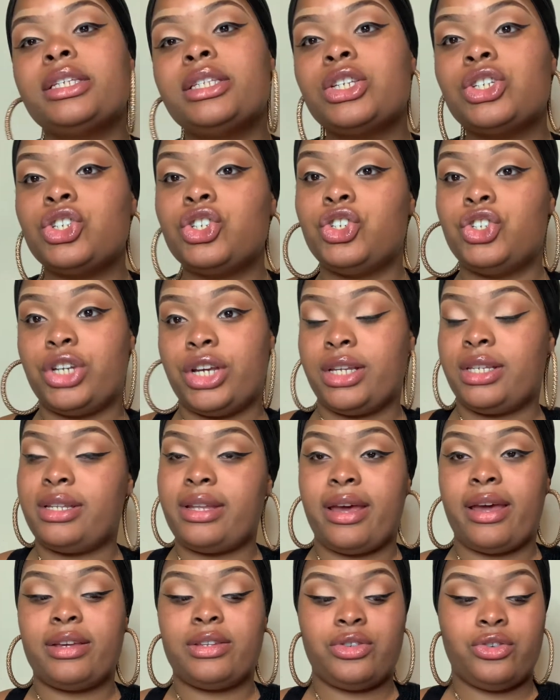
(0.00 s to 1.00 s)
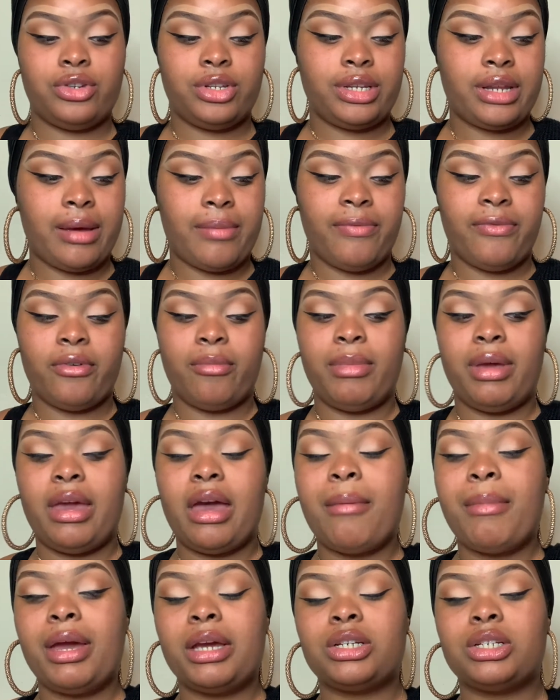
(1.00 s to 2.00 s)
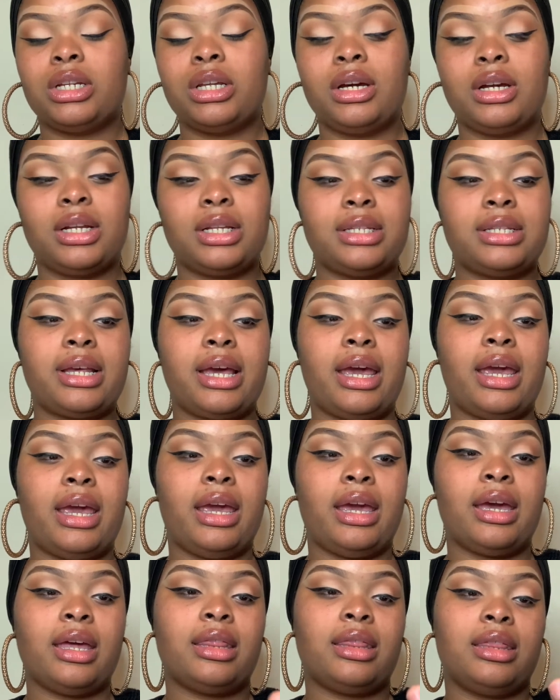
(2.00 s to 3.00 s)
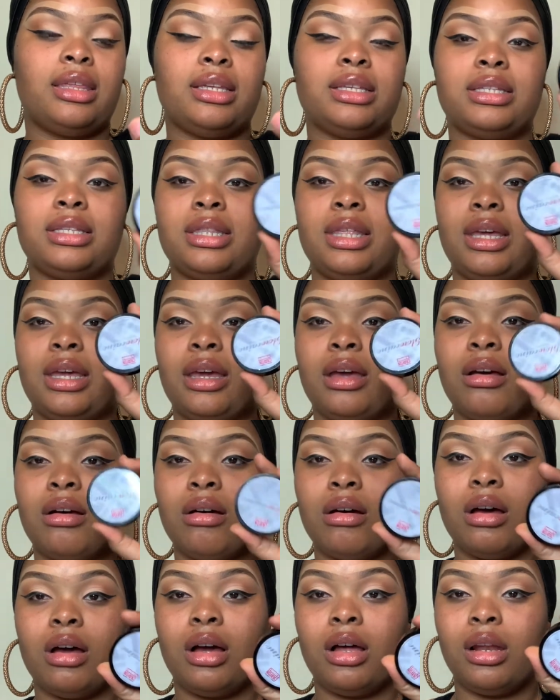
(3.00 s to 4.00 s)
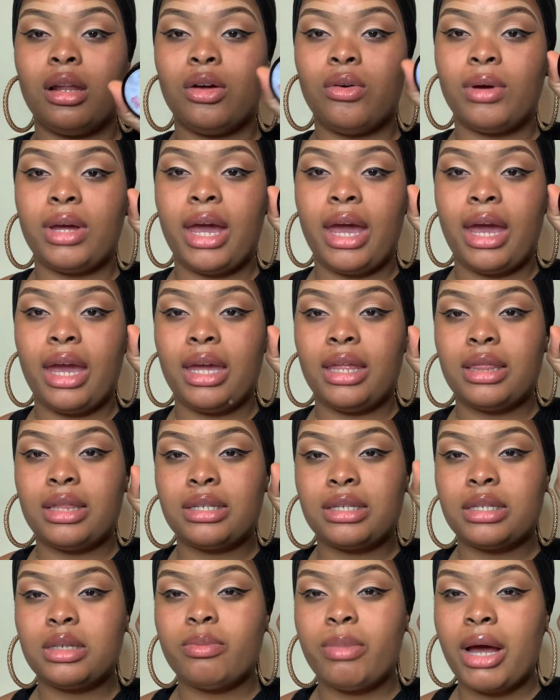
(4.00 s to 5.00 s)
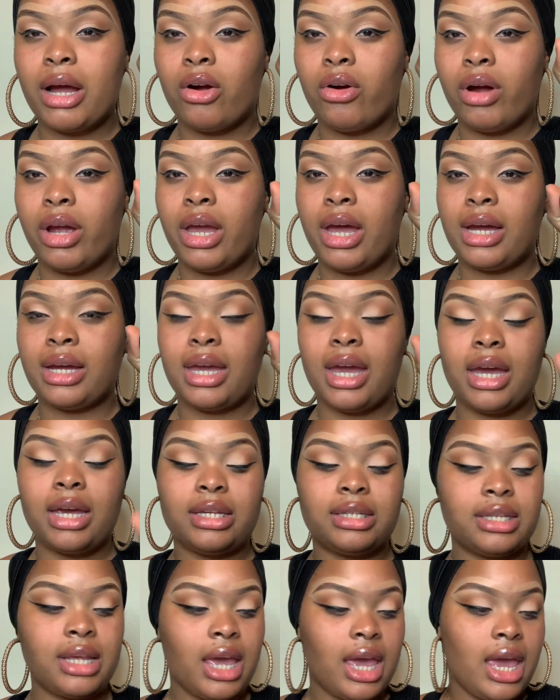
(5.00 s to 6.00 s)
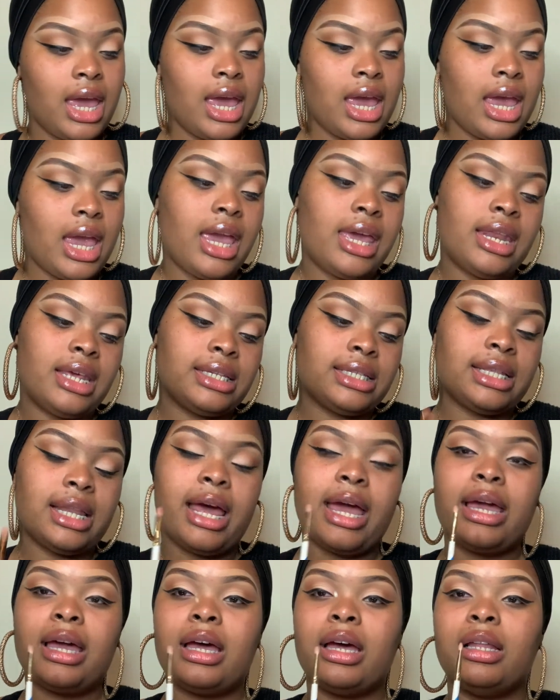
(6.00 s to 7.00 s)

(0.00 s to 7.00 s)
is just the extra step for me. I'm actually gonna take this thing called Glow Cane. This is by Crayon Case, and it's like a